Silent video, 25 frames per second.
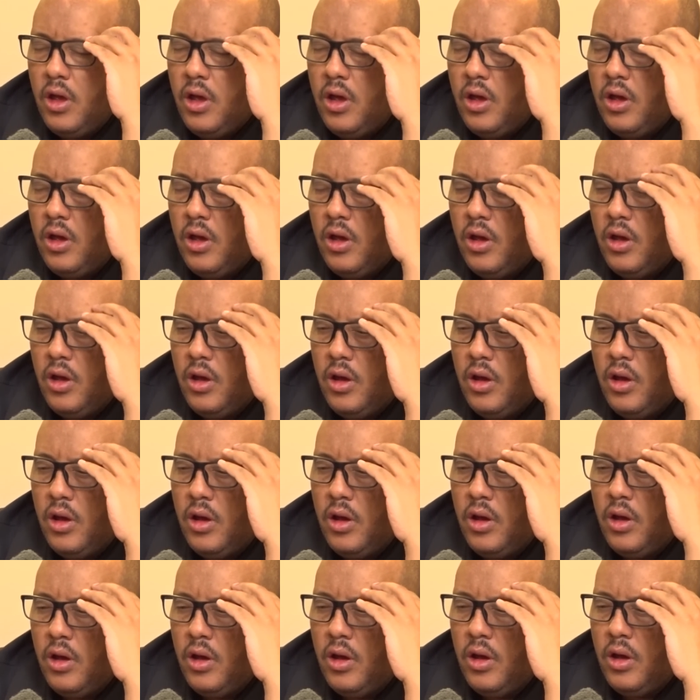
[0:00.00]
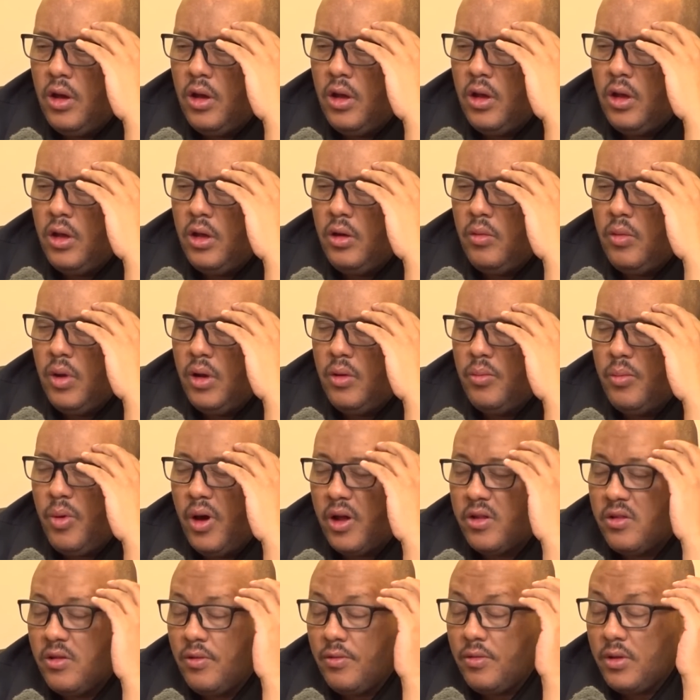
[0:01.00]
in
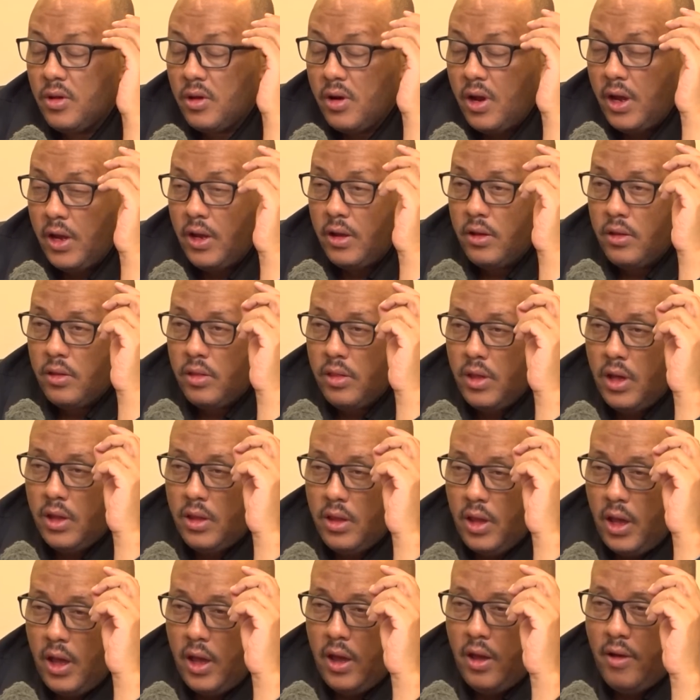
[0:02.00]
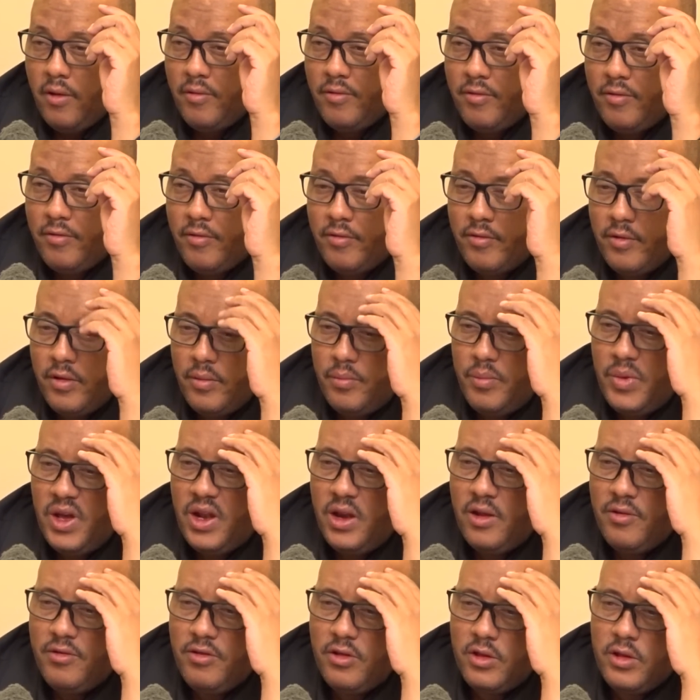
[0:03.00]
parts of Tigray that have
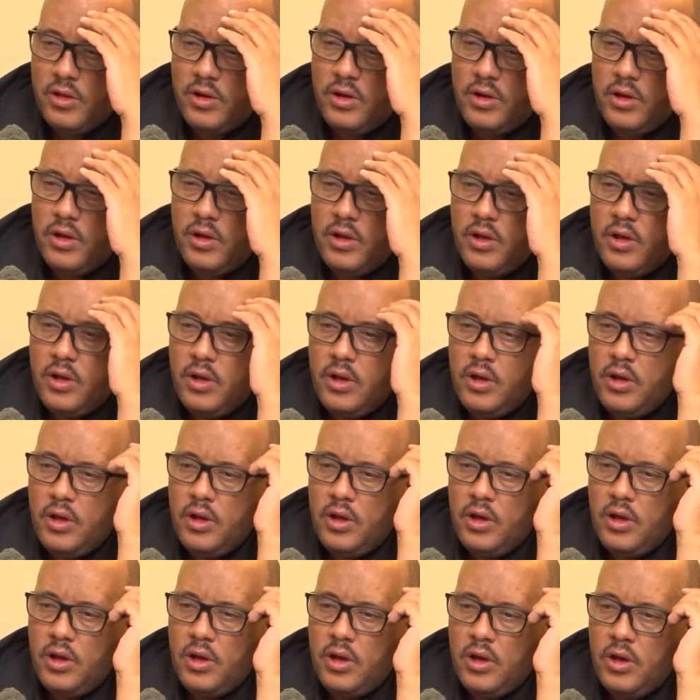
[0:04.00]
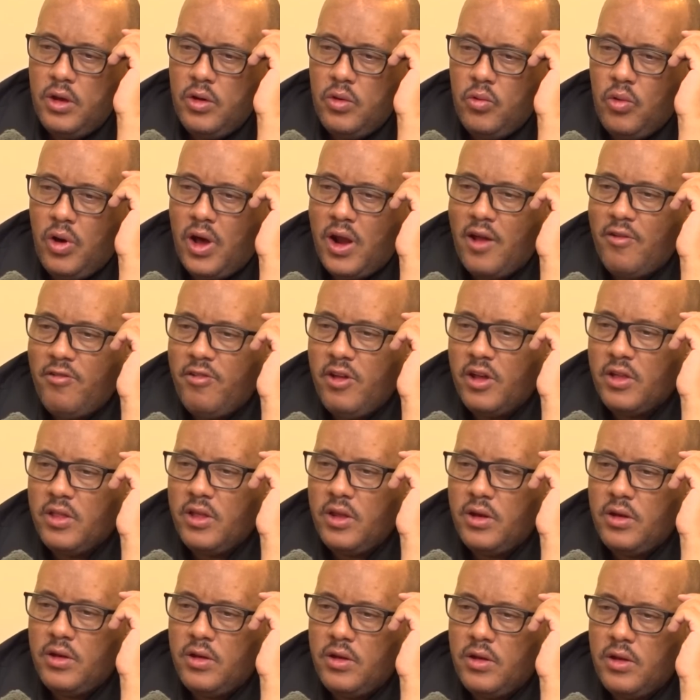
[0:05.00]
benefited what
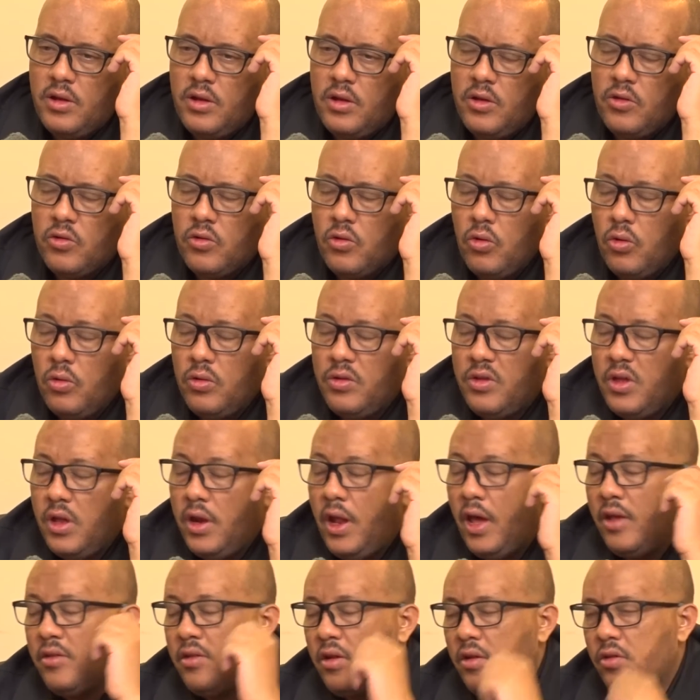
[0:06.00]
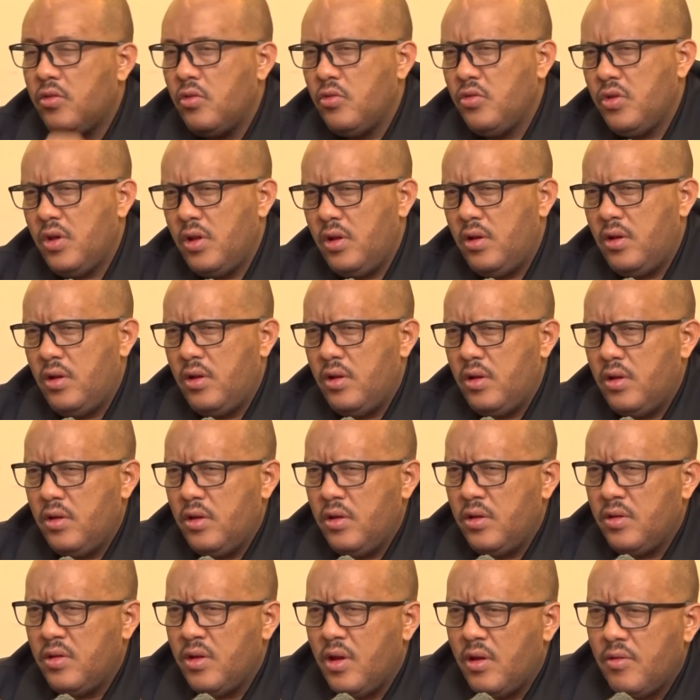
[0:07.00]
affected schools and other social
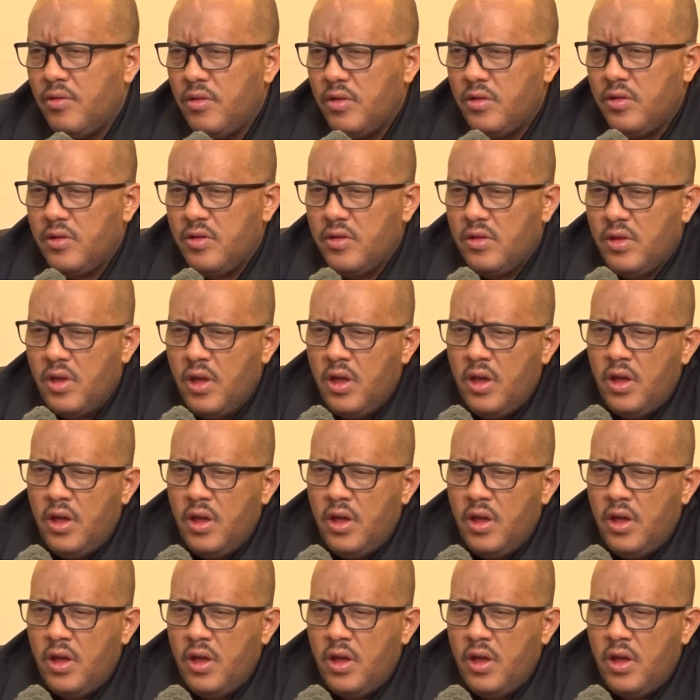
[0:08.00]
services,